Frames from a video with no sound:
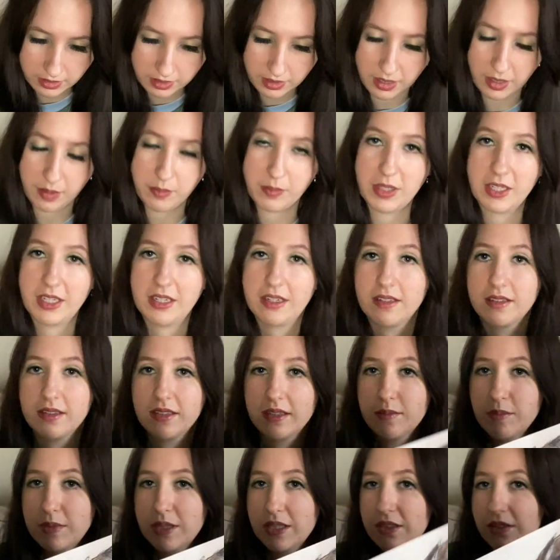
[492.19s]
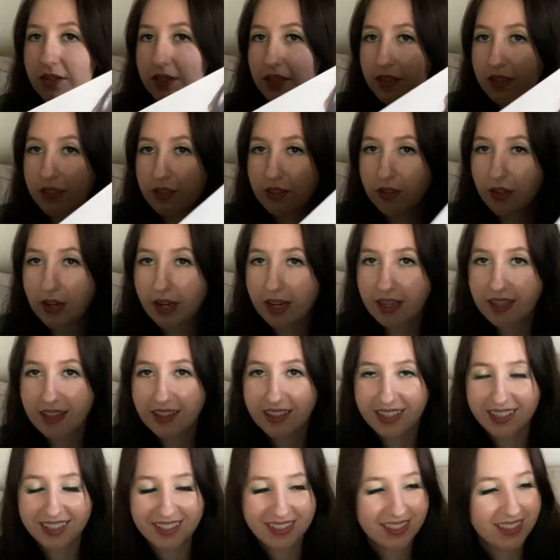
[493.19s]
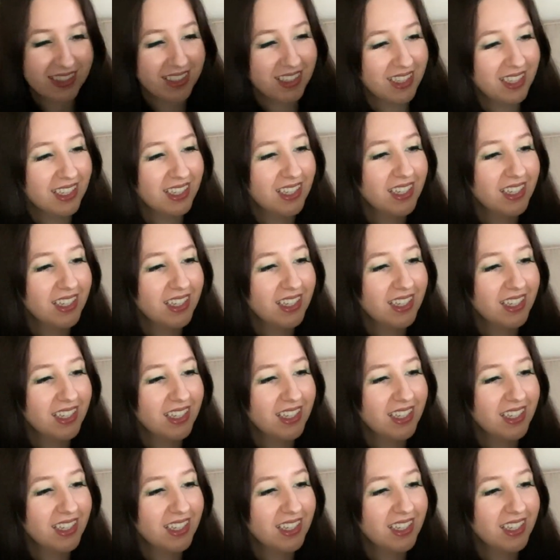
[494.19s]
I'm like, let me look at the track list.